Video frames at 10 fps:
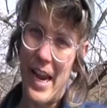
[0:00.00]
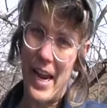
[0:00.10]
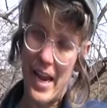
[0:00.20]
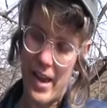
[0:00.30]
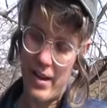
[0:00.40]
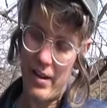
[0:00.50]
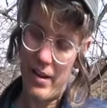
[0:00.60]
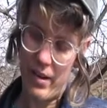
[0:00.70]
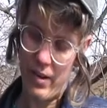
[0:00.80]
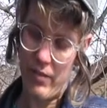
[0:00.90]
And
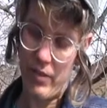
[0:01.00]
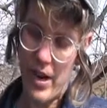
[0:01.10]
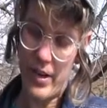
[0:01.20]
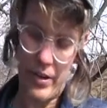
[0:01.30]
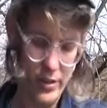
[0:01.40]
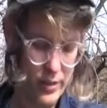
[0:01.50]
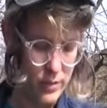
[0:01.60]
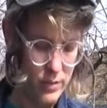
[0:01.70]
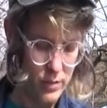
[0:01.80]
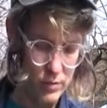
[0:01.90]
you've got your
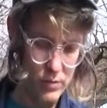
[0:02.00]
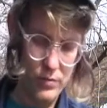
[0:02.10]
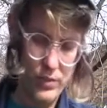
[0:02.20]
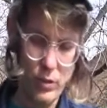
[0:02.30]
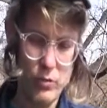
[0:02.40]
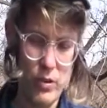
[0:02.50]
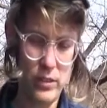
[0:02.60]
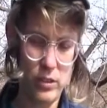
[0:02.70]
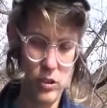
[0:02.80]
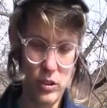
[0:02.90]
filled
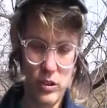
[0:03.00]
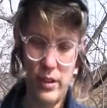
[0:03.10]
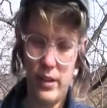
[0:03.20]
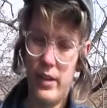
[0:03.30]
vessels,